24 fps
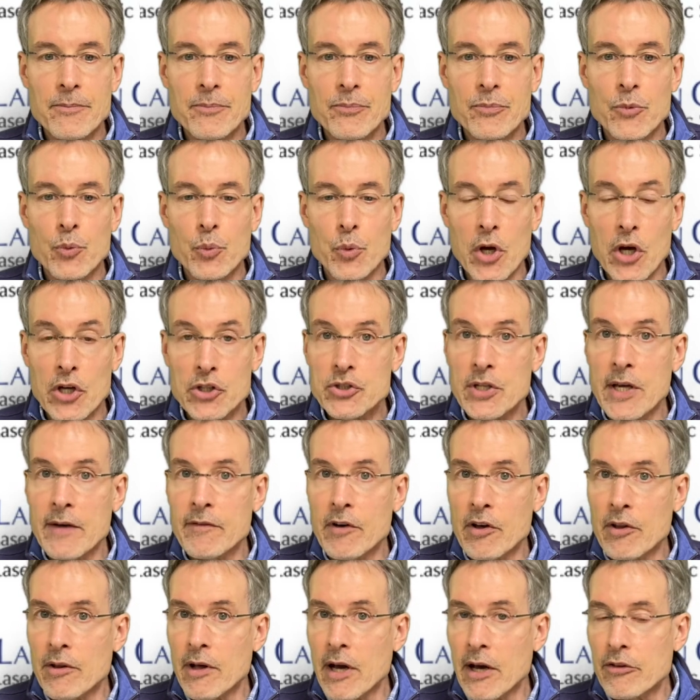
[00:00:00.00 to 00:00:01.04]
we also have
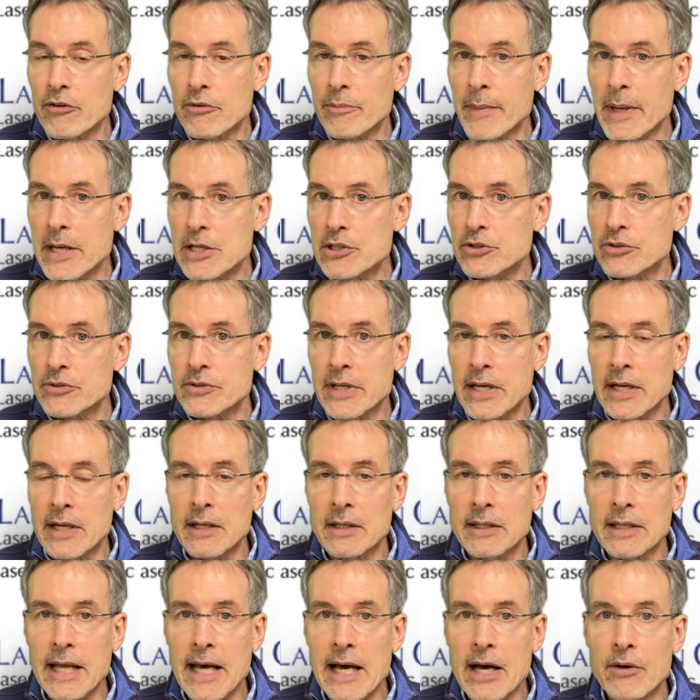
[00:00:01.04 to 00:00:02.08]
other measures that
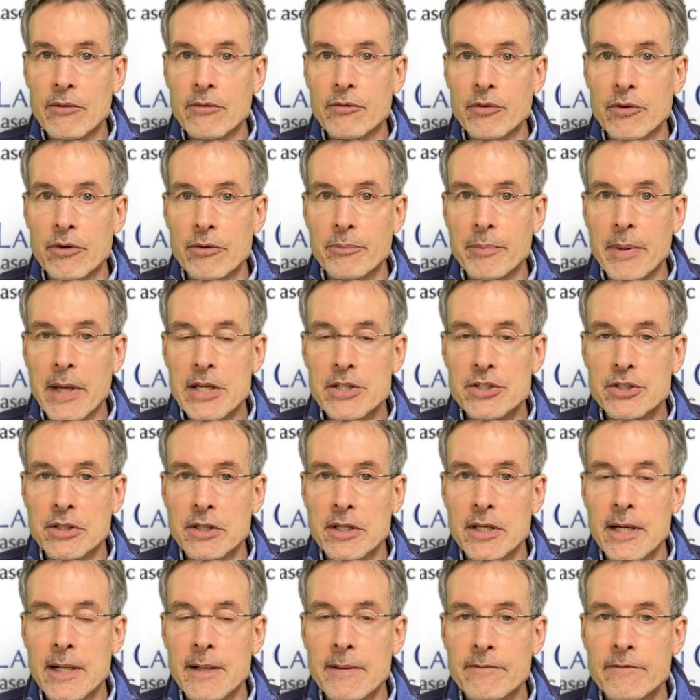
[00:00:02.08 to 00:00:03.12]
allow for patient
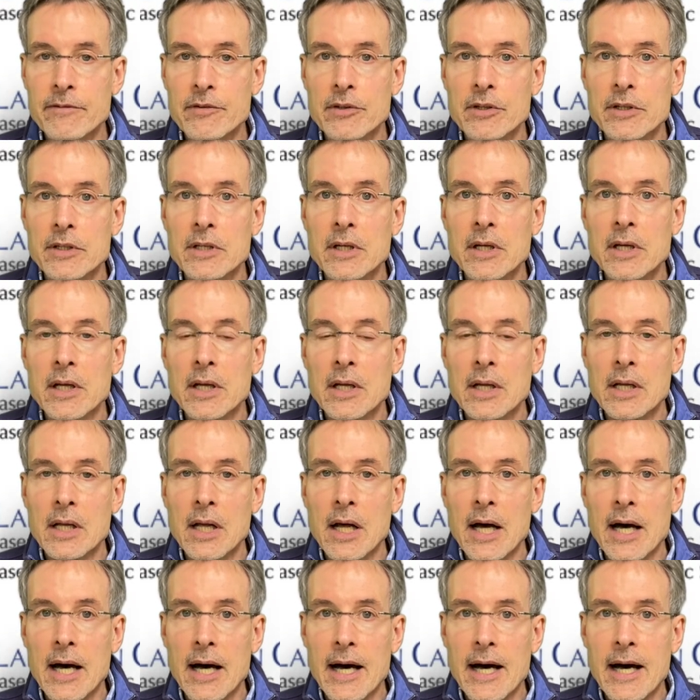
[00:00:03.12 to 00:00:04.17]
comfort.
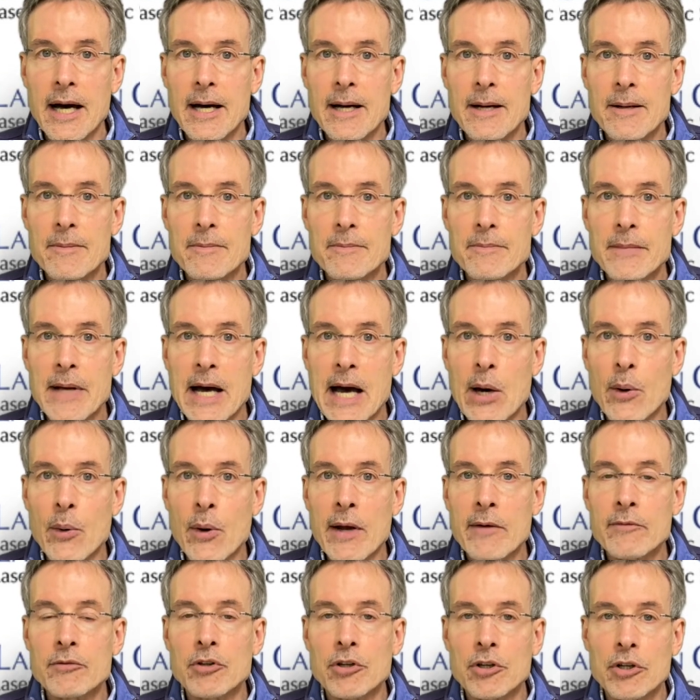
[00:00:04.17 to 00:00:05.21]

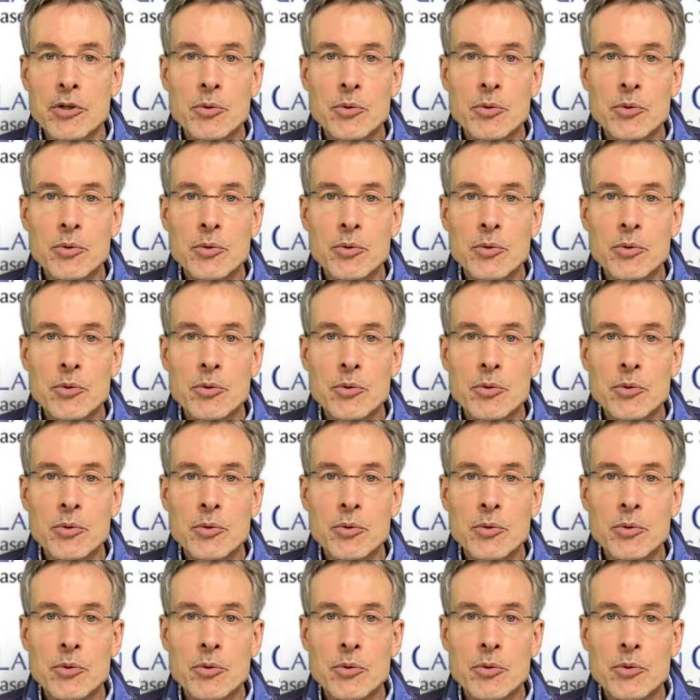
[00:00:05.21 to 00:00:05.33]
However, a good